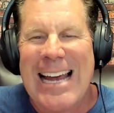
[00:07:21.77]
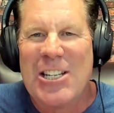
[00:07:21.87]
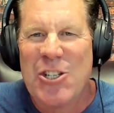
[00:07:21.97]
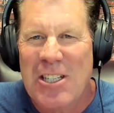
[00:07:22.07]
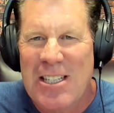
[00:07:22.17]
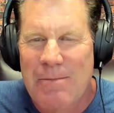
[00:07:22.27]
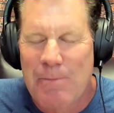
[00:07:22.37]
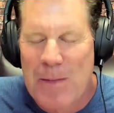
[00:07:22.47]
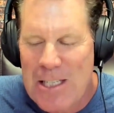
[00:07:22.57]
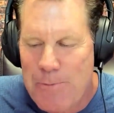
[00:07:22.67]
and
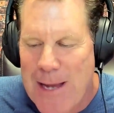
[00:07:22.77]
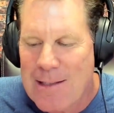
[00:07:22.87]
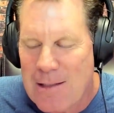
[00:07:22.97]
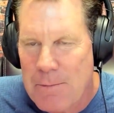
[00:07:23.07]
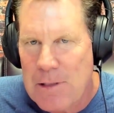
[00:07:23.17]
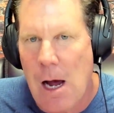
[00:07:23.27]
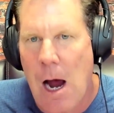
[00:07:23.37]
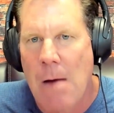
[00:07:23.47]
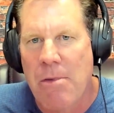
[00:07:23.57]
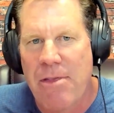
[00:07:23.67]
just spend some
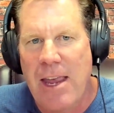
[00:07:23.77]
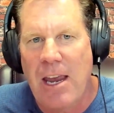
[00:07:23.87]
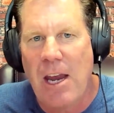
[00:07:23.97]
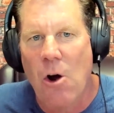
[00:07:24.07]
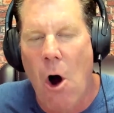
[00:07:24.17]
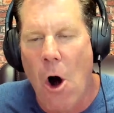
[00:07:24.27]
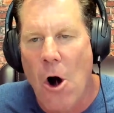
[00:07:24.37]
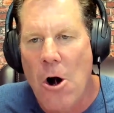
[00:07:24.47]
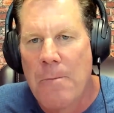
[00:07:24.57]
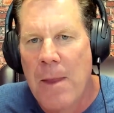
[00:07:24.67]
time thinking
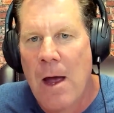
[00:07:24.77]
hard